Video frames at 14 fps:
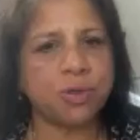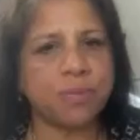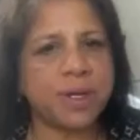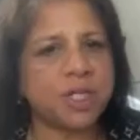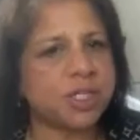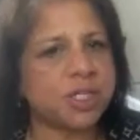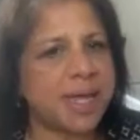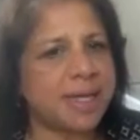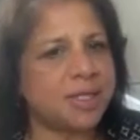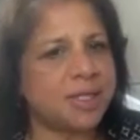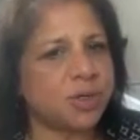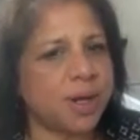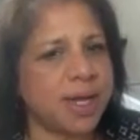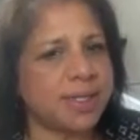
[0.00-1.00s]
much
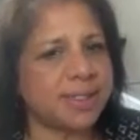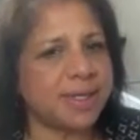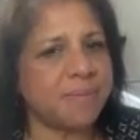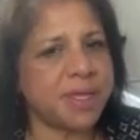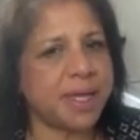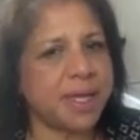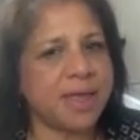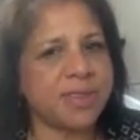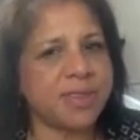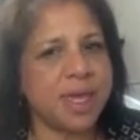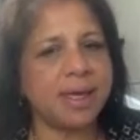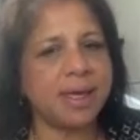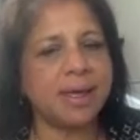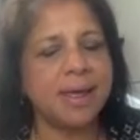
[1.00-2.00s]
sense, right? Something I
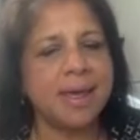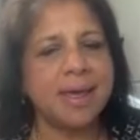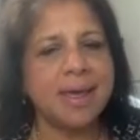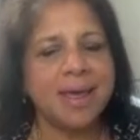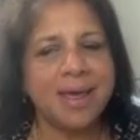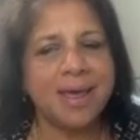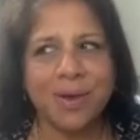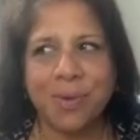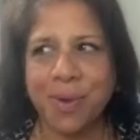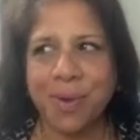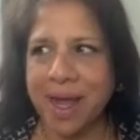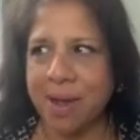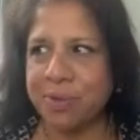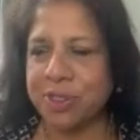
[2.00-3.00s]
think
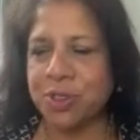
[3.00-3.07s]
when I was